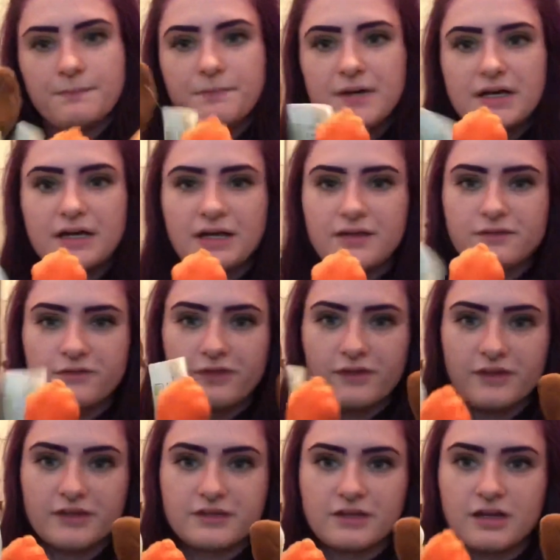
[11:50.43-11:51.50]
But other than
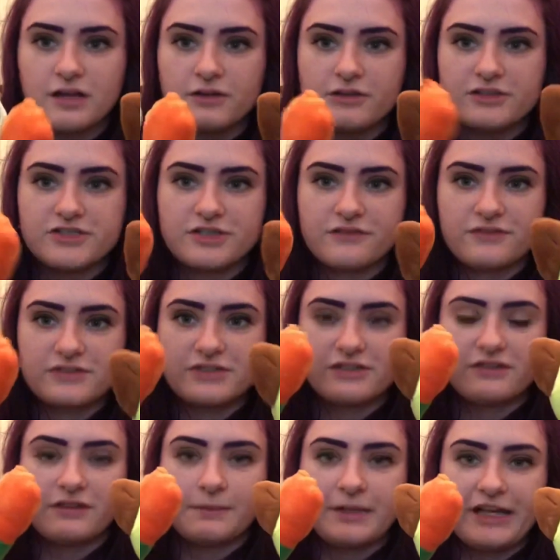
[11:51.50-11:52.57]
like the coloration differences
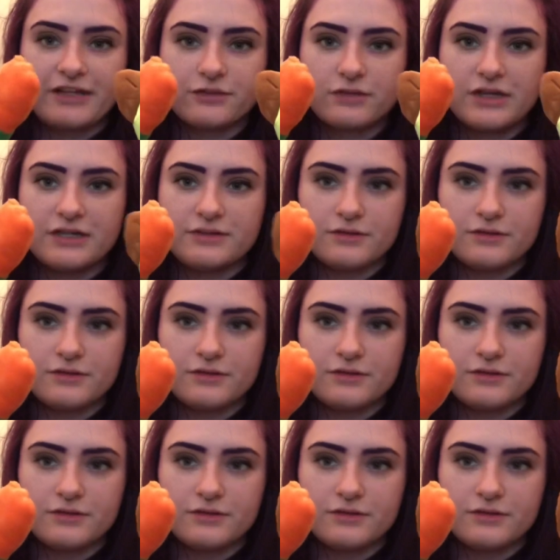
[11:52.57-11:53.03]
and the black thread,